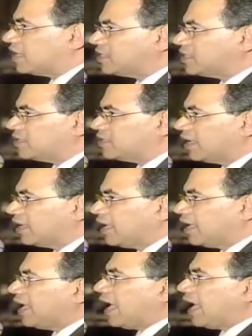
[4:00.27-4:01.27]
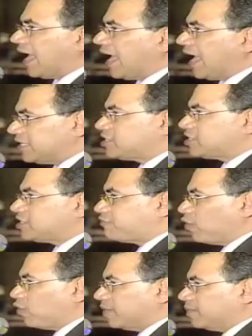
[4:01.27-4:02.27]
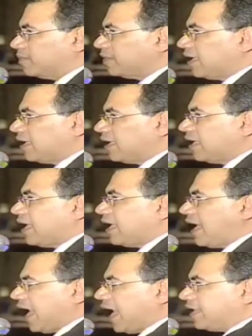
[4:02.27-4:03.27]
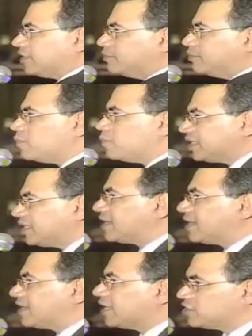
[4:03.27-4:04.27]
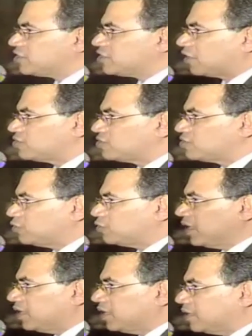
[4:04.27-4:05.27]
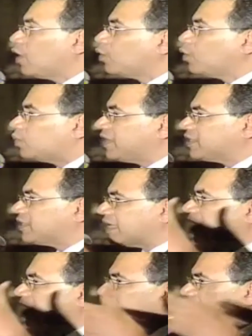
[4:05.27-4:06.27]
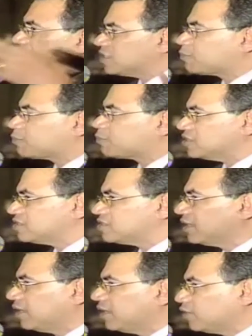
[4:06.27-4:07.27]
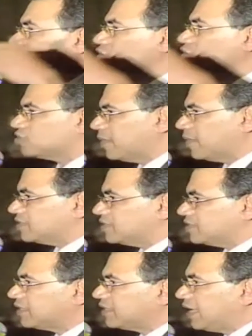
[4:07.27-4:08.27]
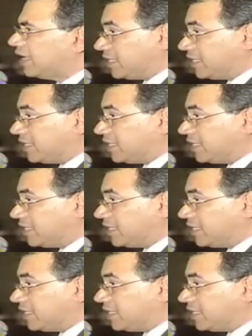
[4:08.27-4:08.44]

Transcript: this forum and the movement that it unleashes across the world will be the dynamic response to those demands. At least this is what I believe.